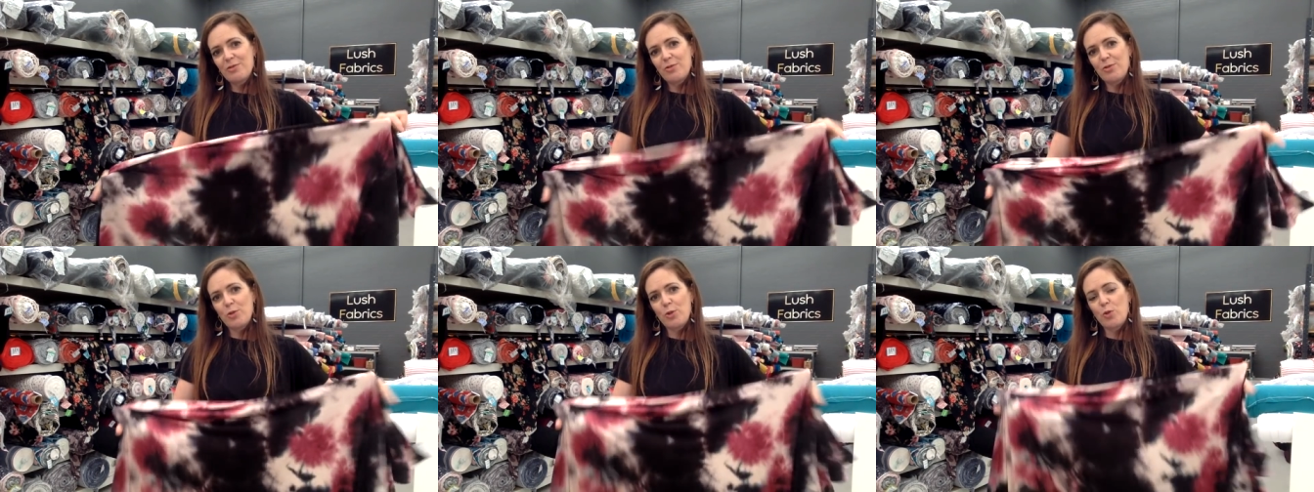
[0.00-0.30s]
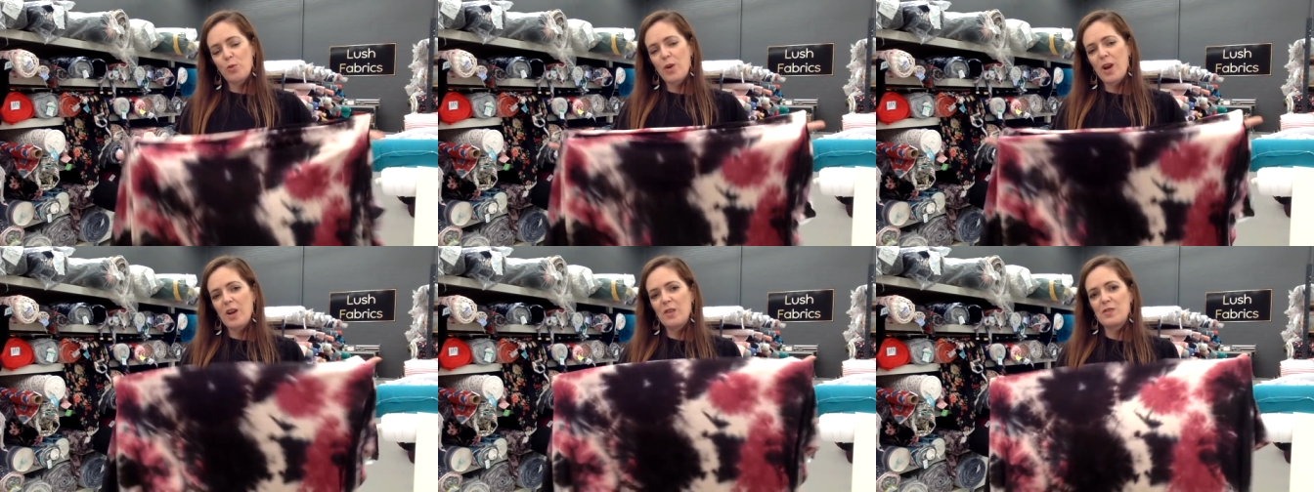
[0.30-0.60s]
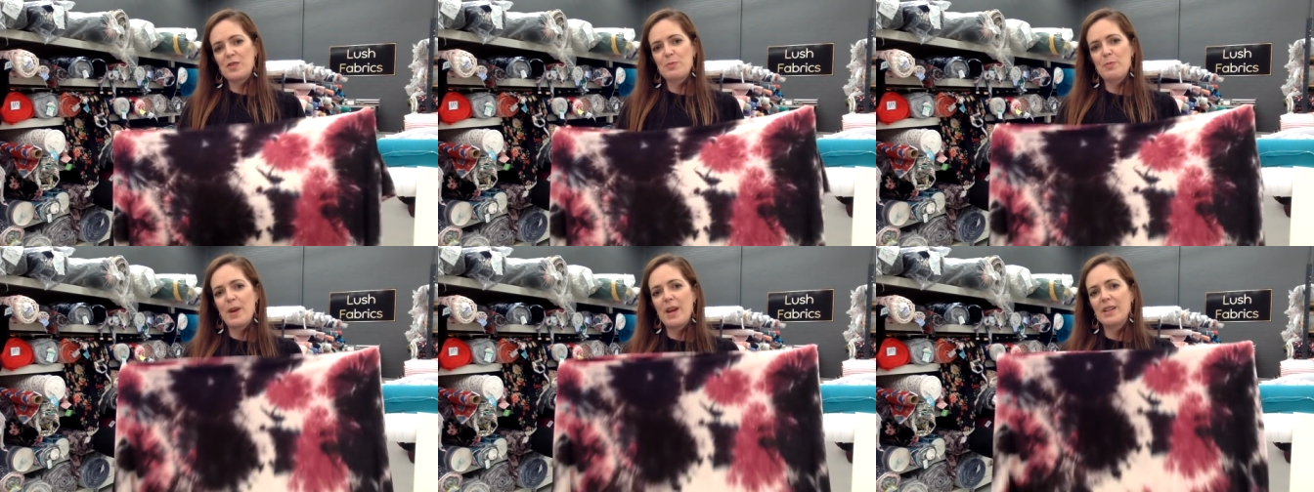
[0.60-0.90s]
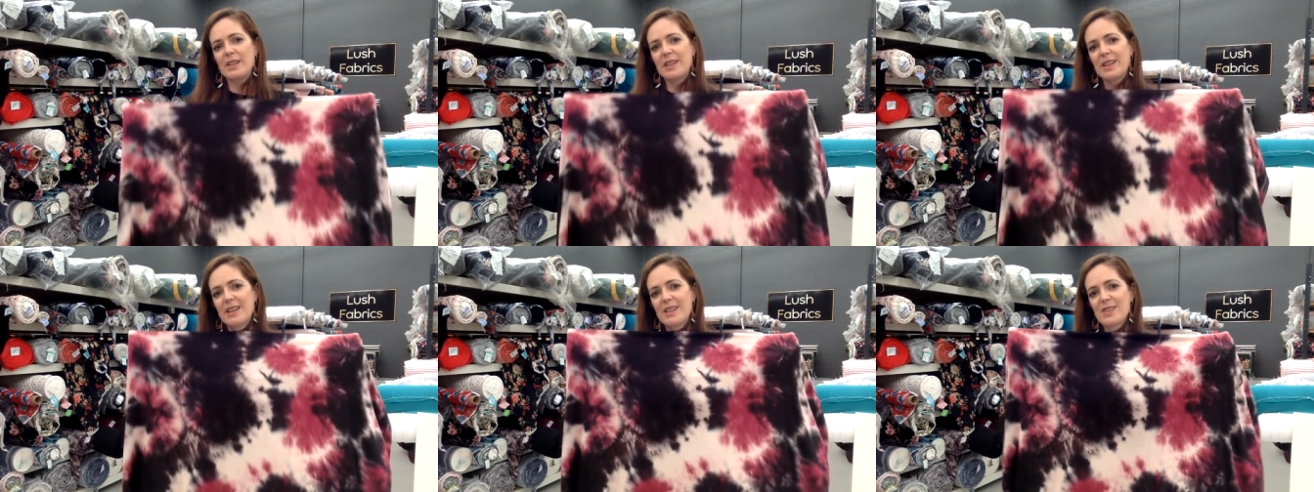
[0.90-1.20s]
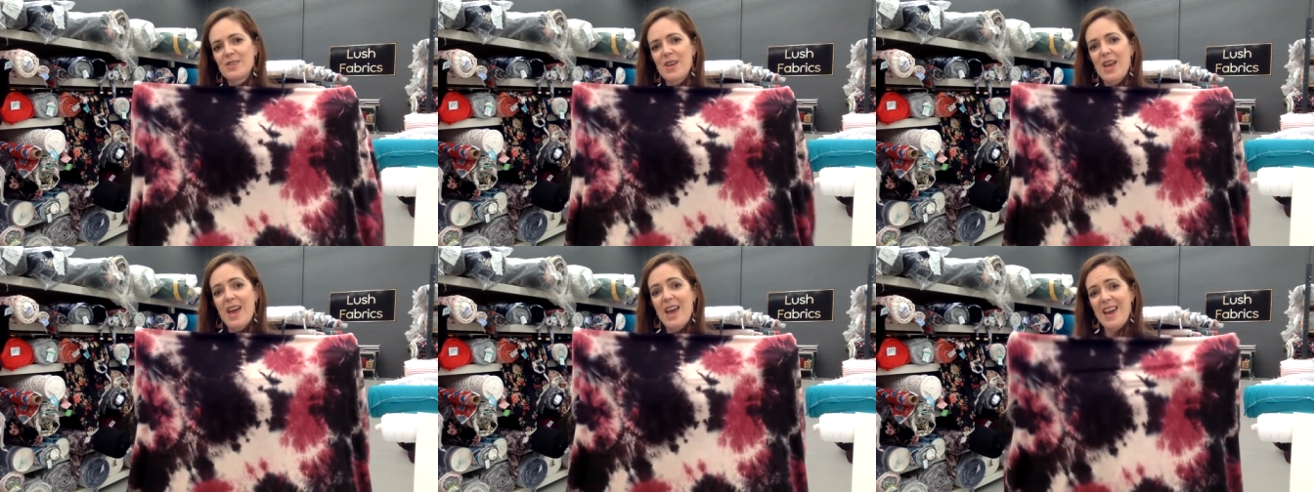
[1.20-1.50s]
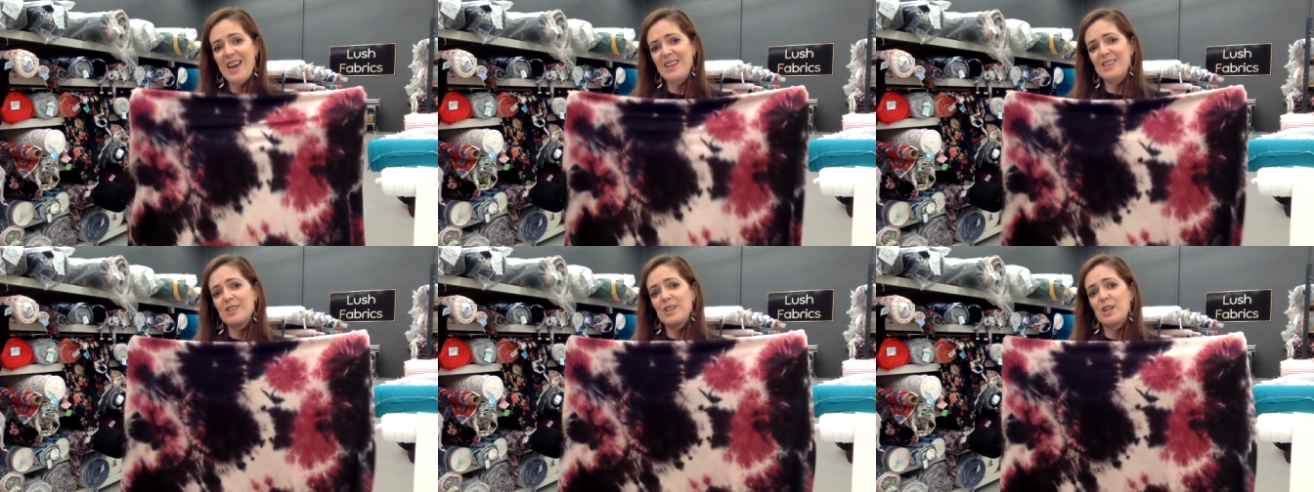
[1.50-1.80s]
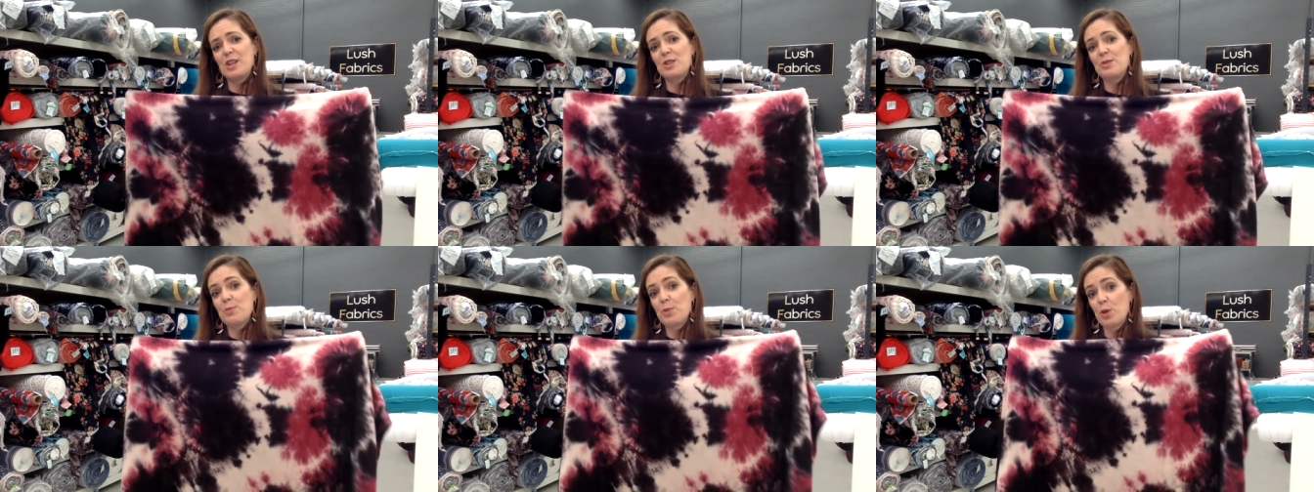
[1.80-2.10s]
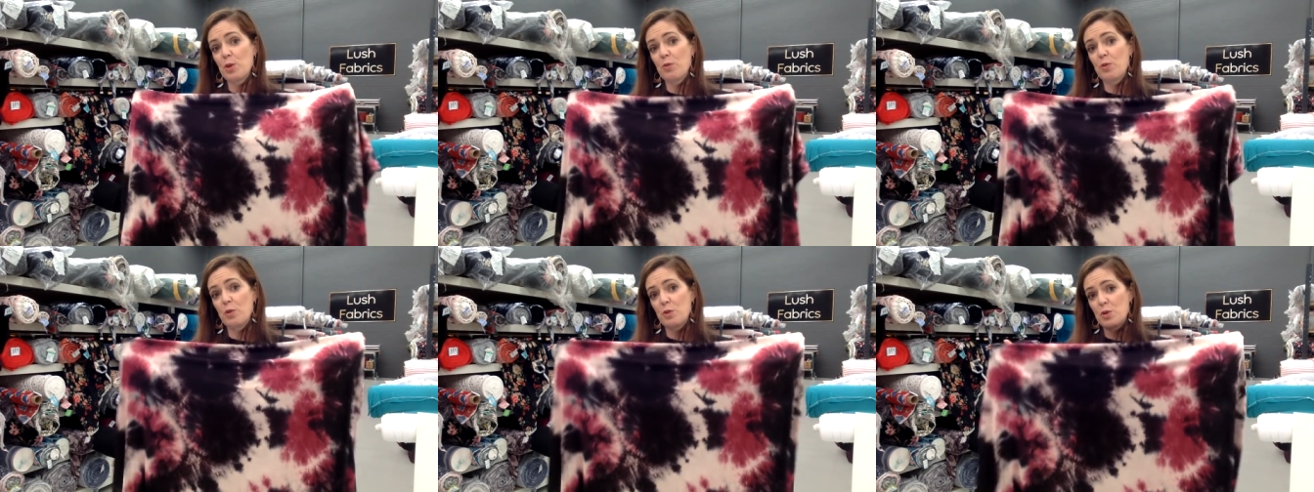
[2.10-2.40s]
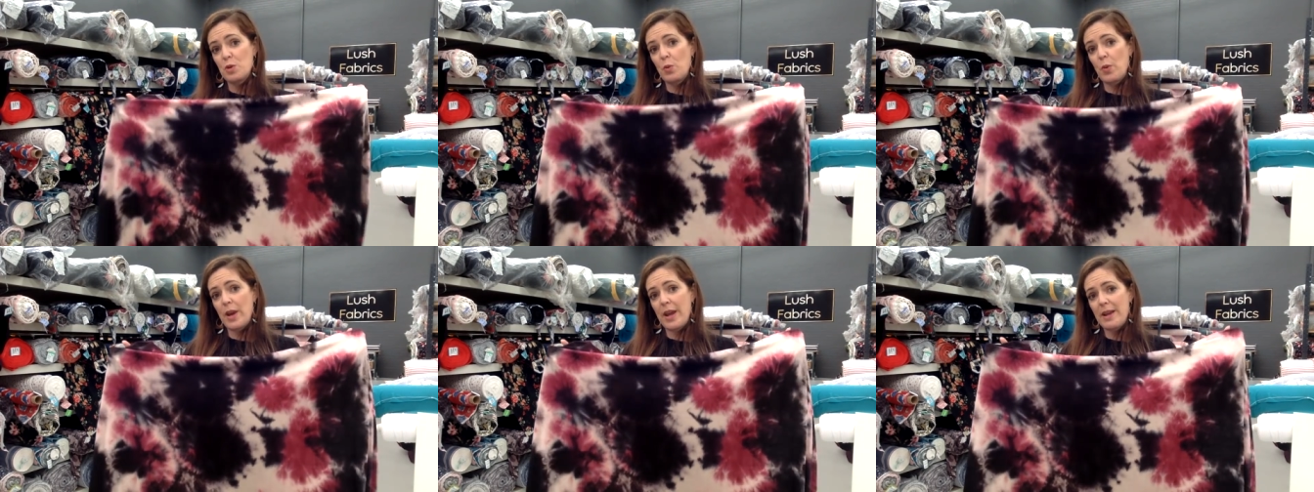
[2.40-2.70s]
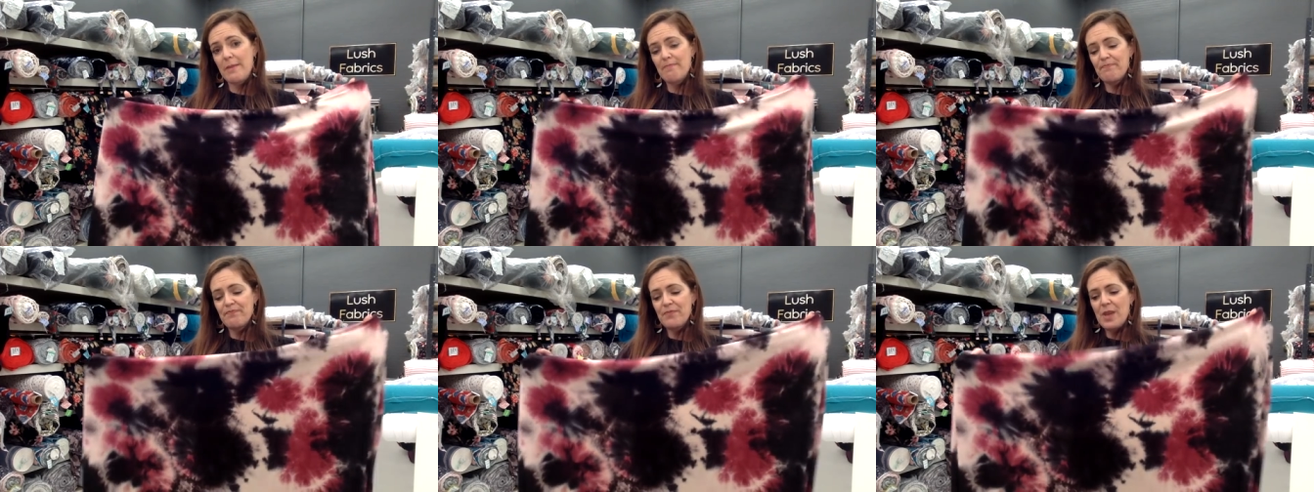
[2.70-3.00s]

for round spandex, and it is beautiful to wear.